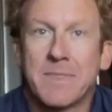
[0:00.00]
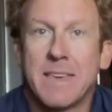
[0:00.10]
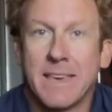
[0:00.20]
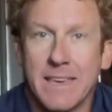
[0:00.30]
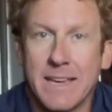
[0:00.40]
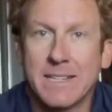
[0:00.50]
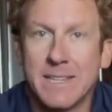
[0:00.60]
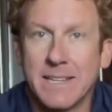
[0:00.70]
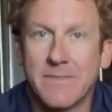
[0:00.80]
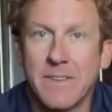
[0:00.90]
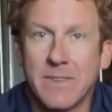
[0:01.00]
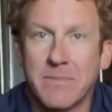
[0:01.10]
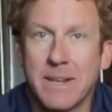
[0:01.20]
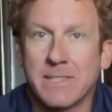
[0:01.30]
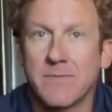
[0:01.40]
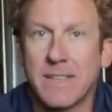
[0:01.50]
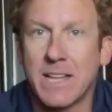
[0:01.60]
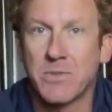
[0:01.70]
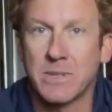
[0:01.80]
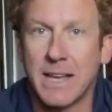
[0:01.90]
taking in 10 to 15 minutes of
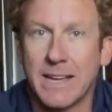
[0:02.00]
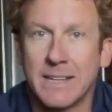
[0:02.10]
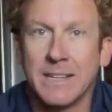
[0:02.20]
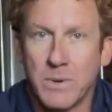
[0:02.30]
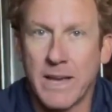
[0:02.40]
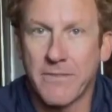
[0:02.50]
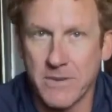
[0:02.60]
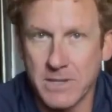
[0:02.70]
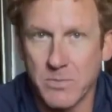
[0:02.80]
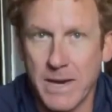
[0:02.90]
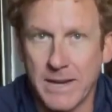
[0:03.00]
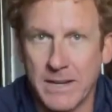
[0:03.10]
natural light when I first wake